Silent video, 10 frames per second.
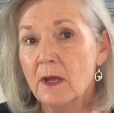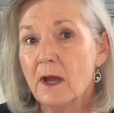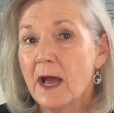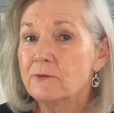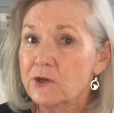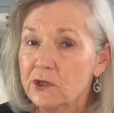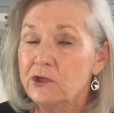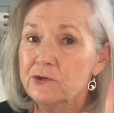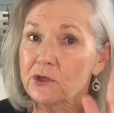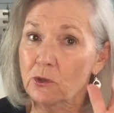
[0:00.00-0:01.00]
I was going to
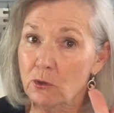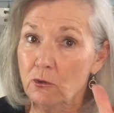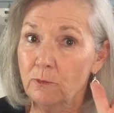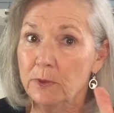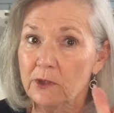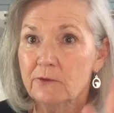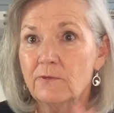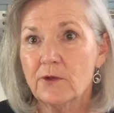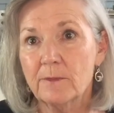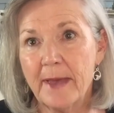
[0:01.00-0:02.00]
use a cool blue for
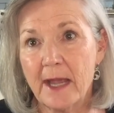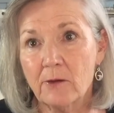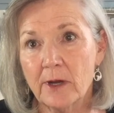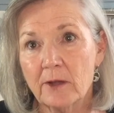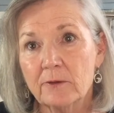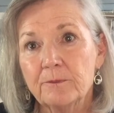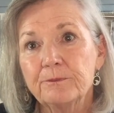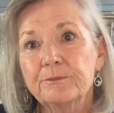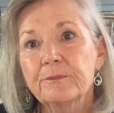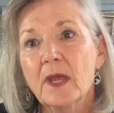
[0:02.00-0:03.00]
the background.
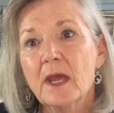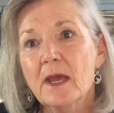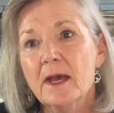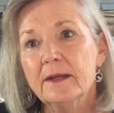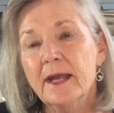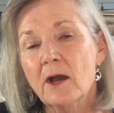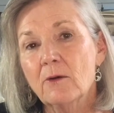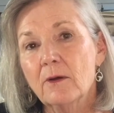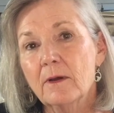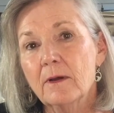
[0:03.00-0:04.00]
Now,
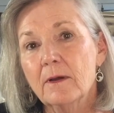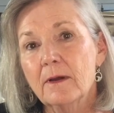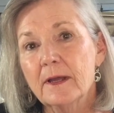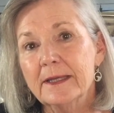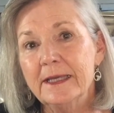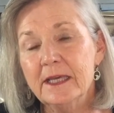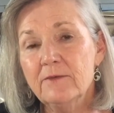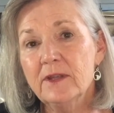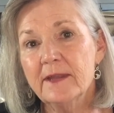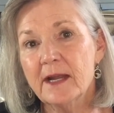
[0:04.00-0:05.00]
given
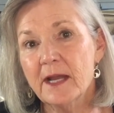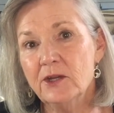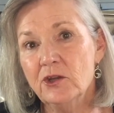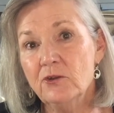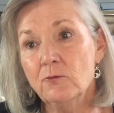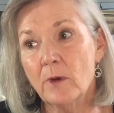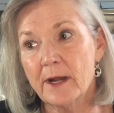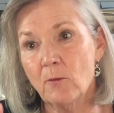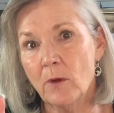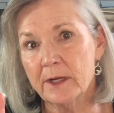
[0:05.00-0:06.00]
that I knew what I
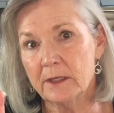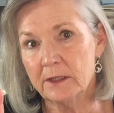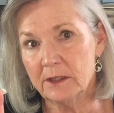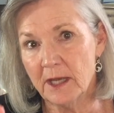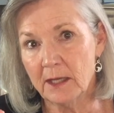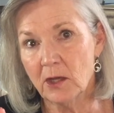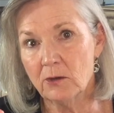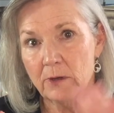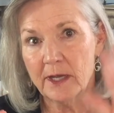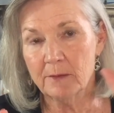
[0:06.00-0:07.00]
wanted in yellow
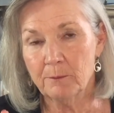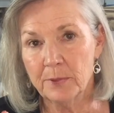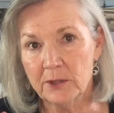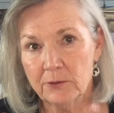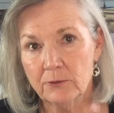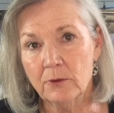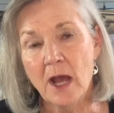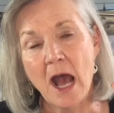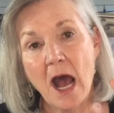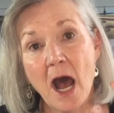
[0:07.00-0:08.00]
and blue,
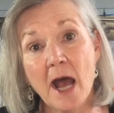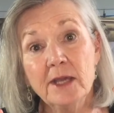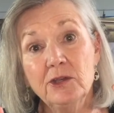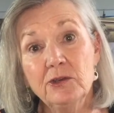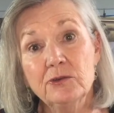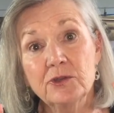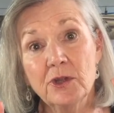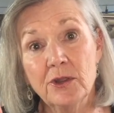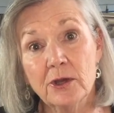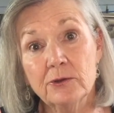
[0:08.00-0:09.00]
I used
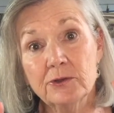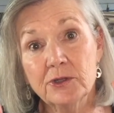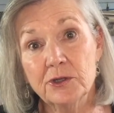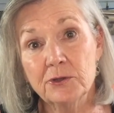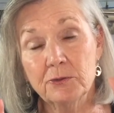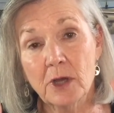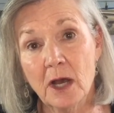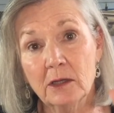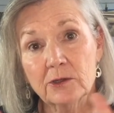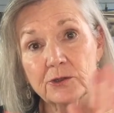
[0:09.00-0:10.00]
those two
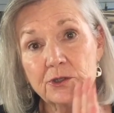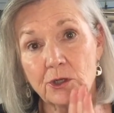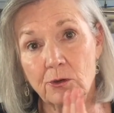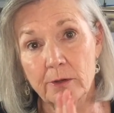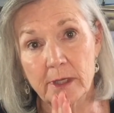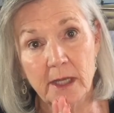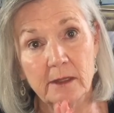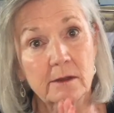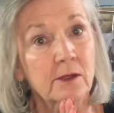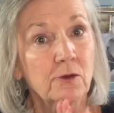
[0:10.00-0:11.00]
colors to create
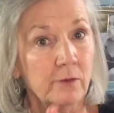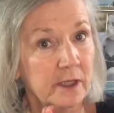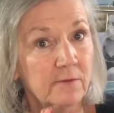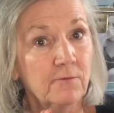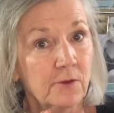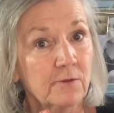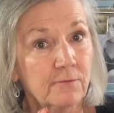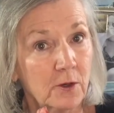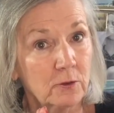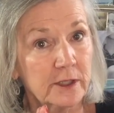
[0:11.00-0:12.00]
the green for the
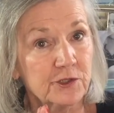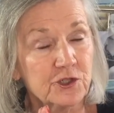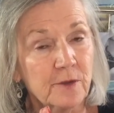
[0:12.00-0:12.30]
foliage.